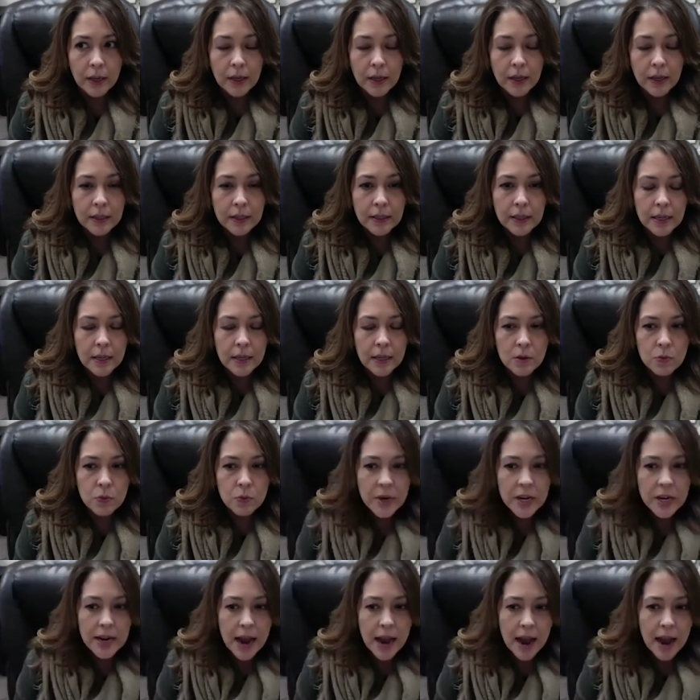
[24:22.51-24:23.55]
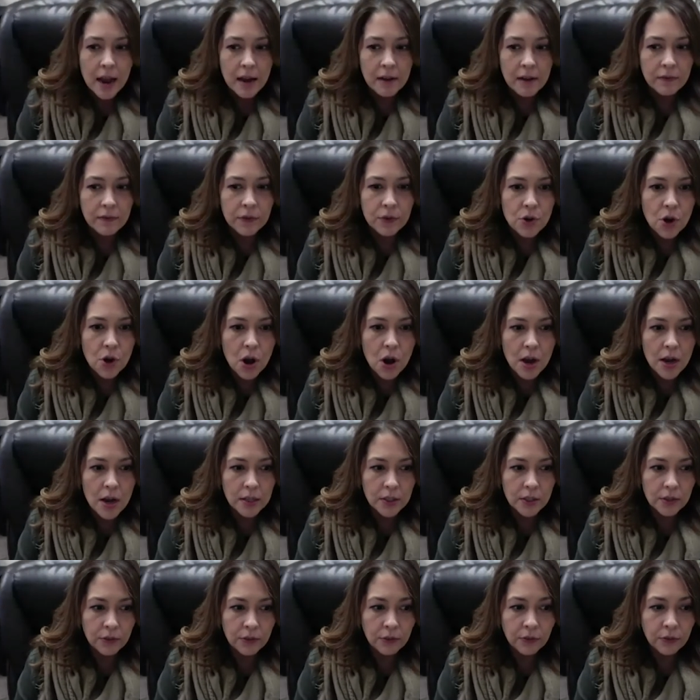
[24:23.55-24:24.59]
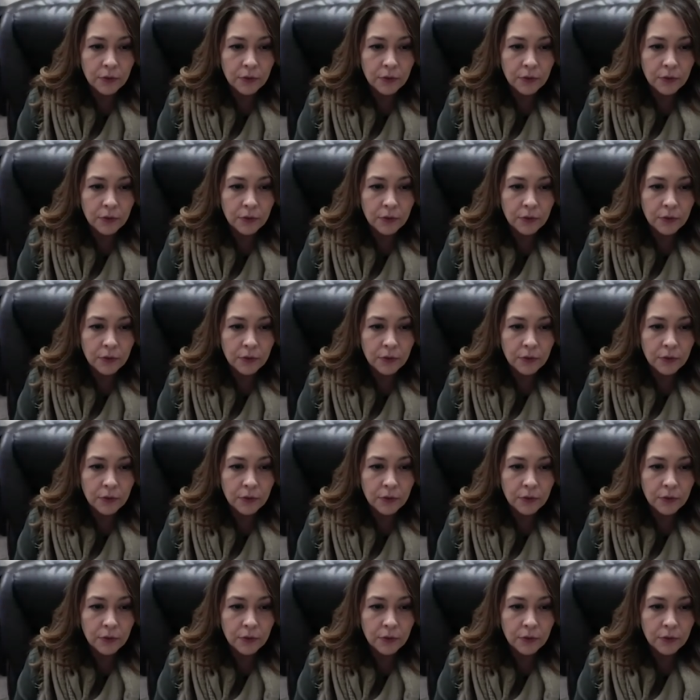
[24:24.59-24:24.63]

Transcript: again, we have not